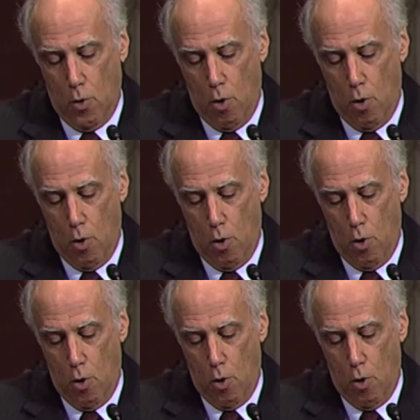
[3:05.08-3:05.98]
He
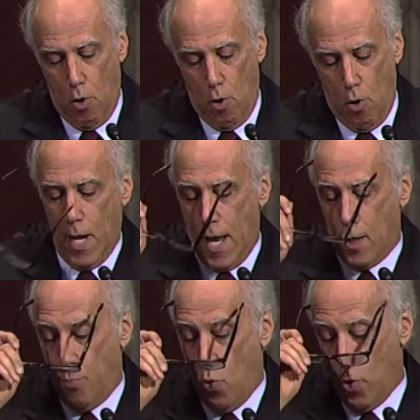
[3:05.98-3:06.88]
lost, and they went
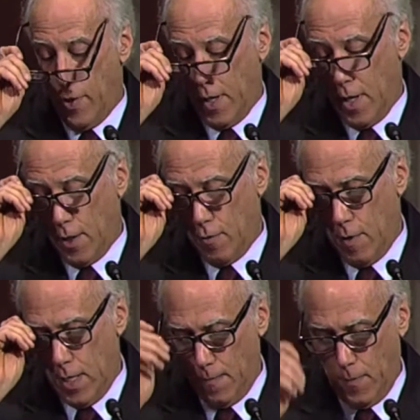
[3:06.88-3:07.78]
ahead and poured the
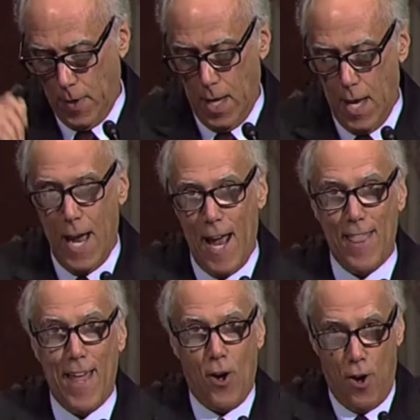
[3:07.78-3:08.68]
concrete,
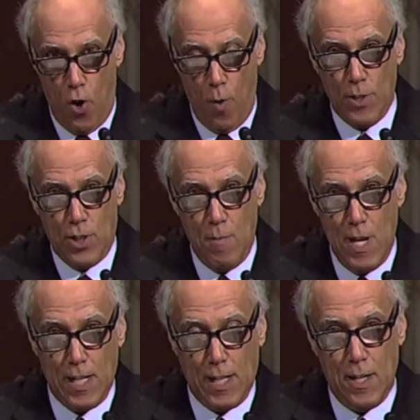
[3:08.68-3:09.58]
and almost
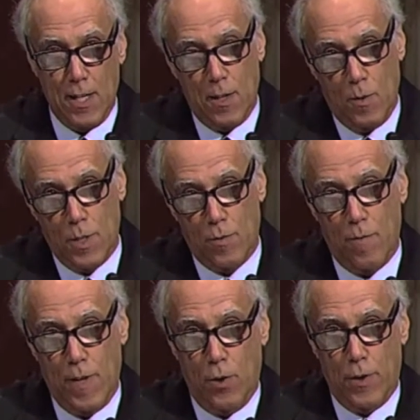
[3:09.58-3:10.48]
immediately, it
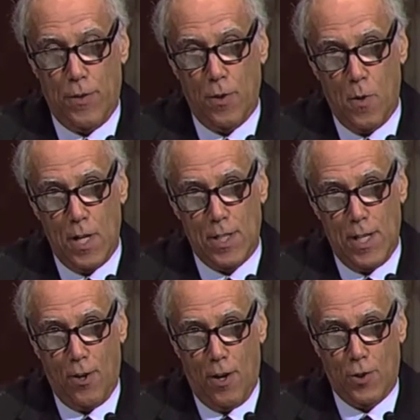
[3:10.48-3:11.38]
was revealed that there
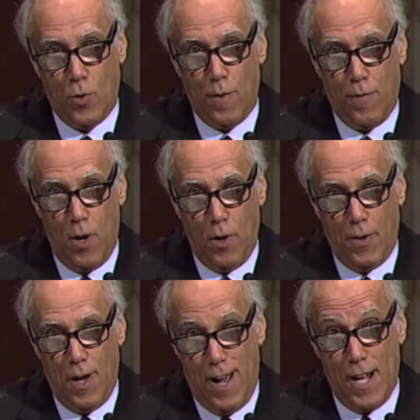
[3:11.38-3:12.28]
was an offshore
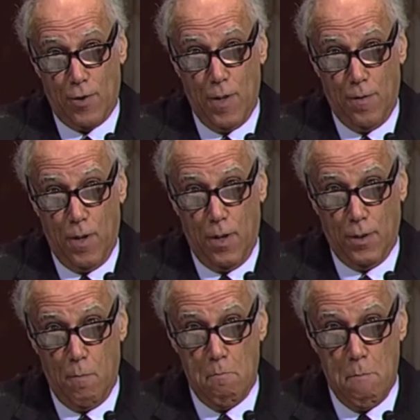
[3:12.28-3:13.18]
fault, the HOSGRI
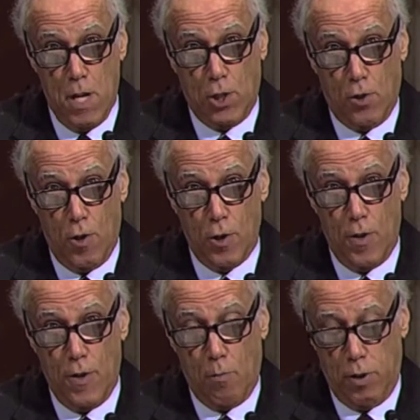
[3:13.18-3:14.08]
fault, much
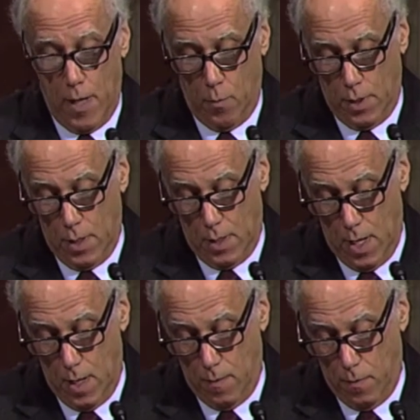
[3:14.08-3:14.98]
larger than the plant was
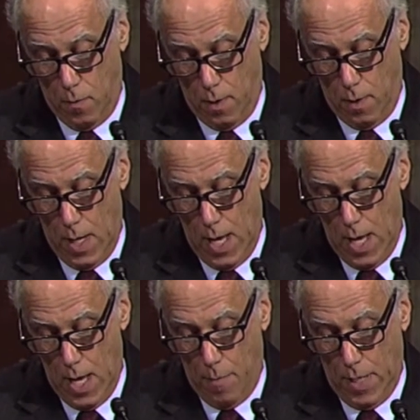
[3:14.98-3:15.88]
designed for.